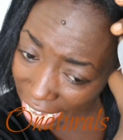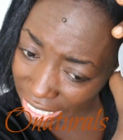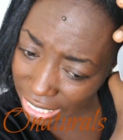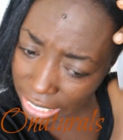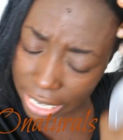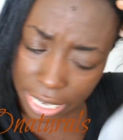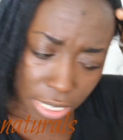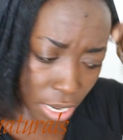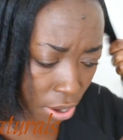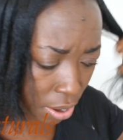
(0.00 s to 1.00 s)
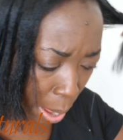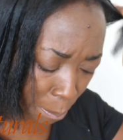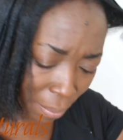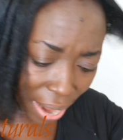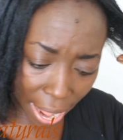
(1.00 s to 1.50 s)
I did
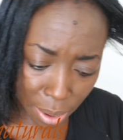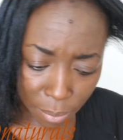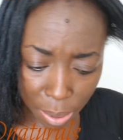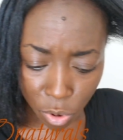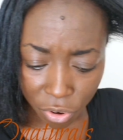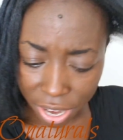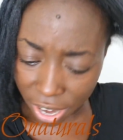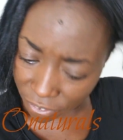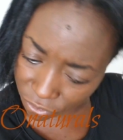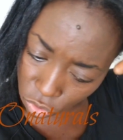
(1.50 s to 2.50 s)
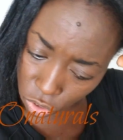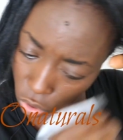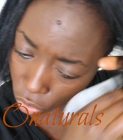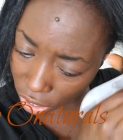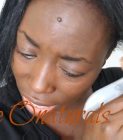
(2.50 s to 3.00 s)
apply my moringa infused
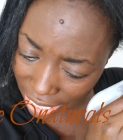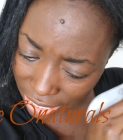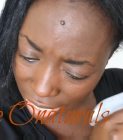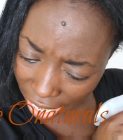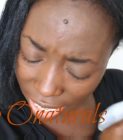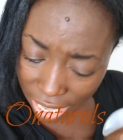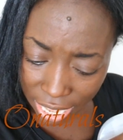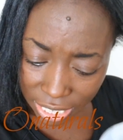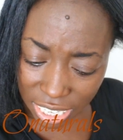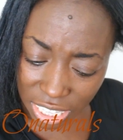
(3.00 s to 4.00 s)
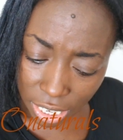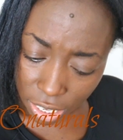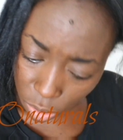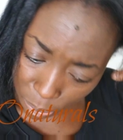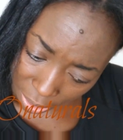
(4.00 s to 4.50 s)
oil last night, just a
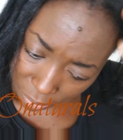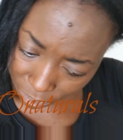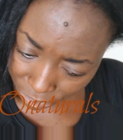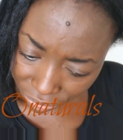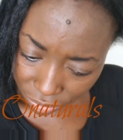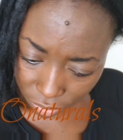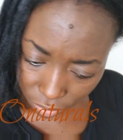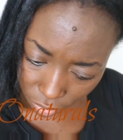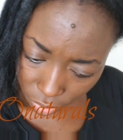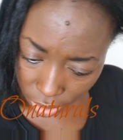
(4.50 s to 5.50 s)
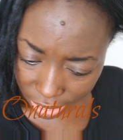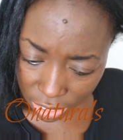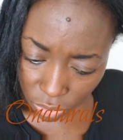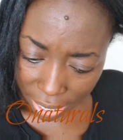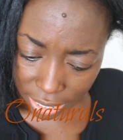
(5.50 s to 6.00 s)
little bit.
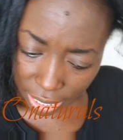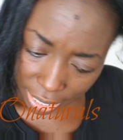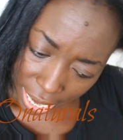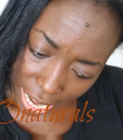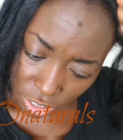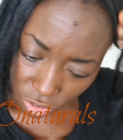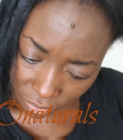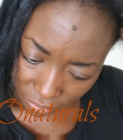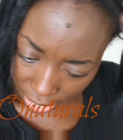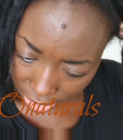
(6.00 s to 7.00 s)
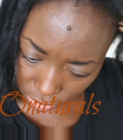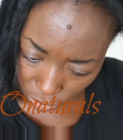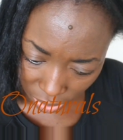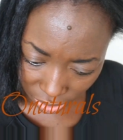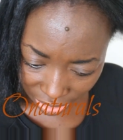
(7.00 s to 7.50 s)
That's why it's kind of extra flat as
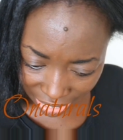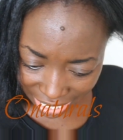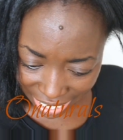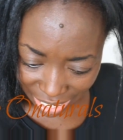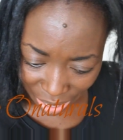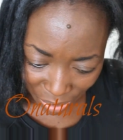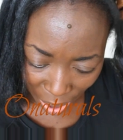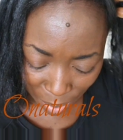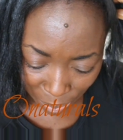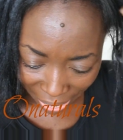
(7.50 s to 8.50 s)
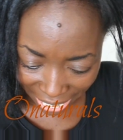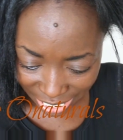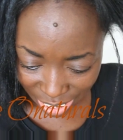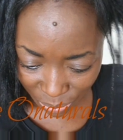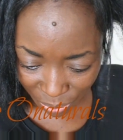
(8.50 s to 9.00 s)
well. So I'm applying
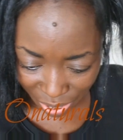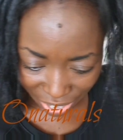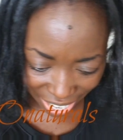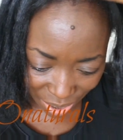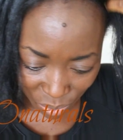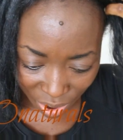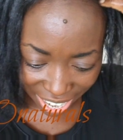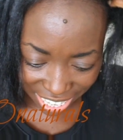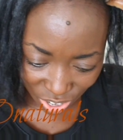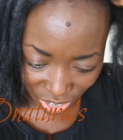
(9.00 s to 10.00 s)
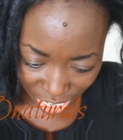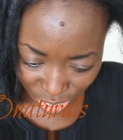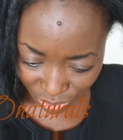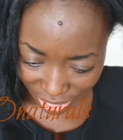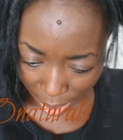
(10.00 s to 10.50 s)
just water. Water is not gonna
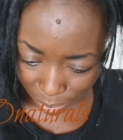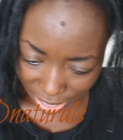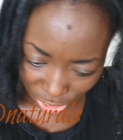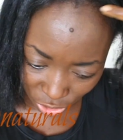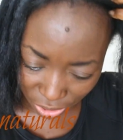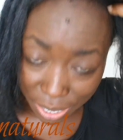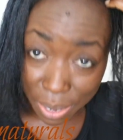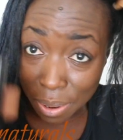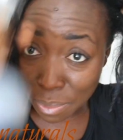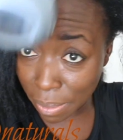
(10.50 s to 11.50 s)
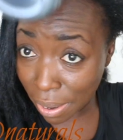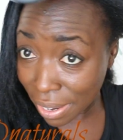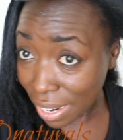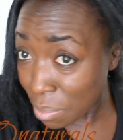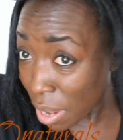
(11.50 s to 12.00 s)
do that much,
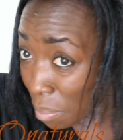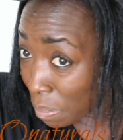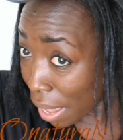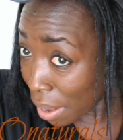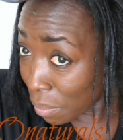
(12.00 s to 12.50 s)
but let me apply